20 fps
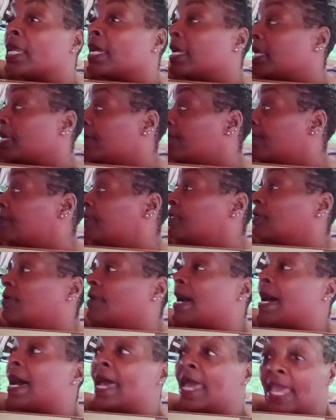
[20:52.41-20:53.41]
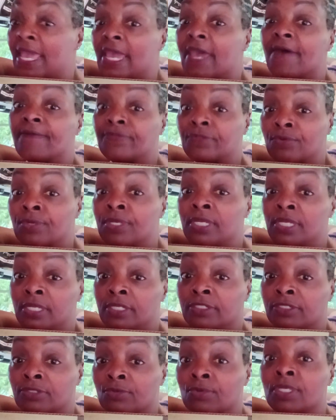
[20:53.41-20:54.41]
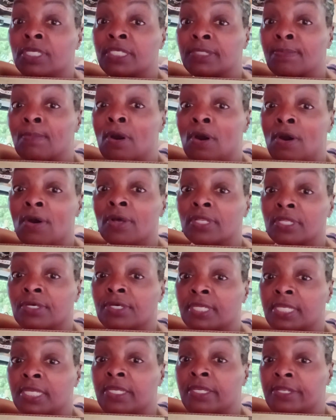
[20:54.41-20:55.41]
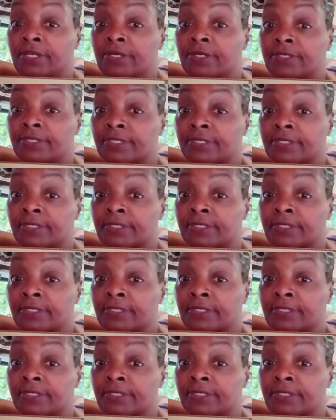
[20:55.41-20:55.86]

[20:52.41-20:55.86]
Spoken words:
Even though I have three small little heaters,